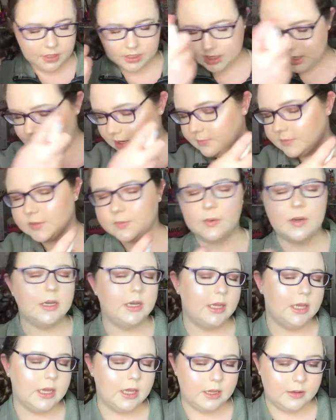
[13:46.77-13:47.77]
Dang, I'm
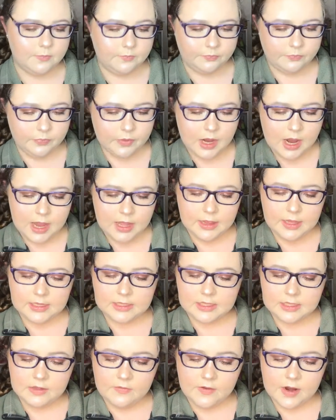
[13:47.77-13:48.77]
spreading it.
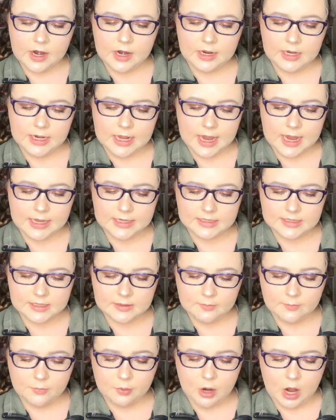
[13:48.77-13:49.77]
This is a very nice
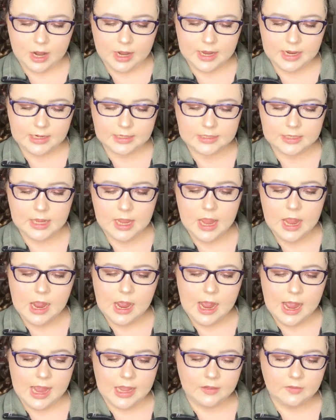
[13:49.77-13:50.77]
product.
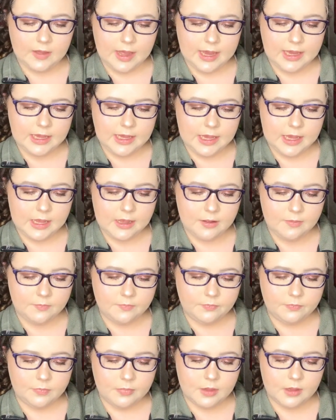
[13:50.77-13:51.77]
I like it.
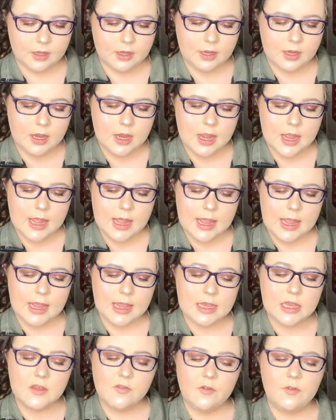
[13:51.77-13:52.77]

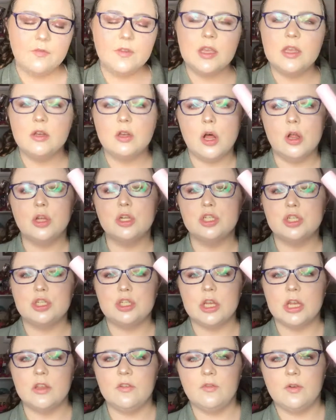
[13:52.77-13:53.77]
It is $15
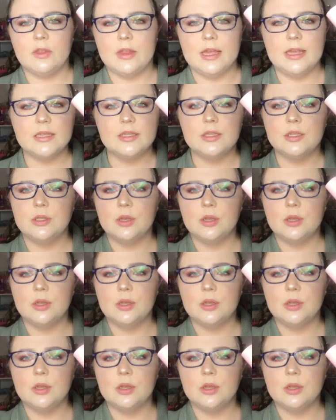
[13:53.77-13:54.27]
just for this.